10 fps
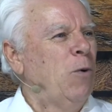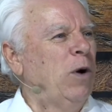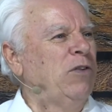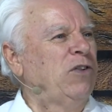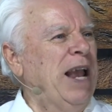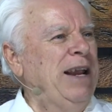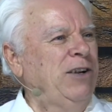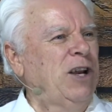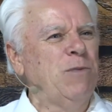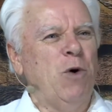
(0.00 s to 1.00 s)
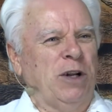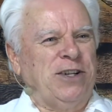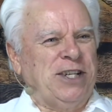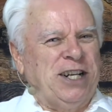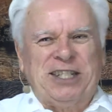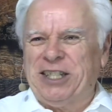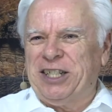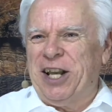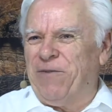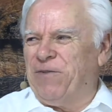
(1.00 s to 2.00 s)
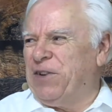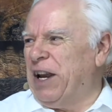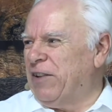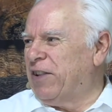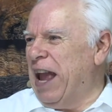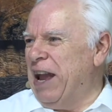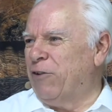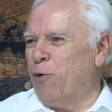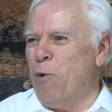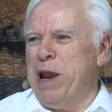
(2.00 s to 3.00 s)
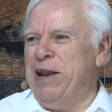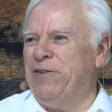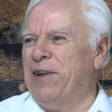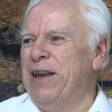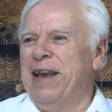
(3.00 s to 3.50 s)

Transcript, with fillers: When Satan wants to sift us as wheat,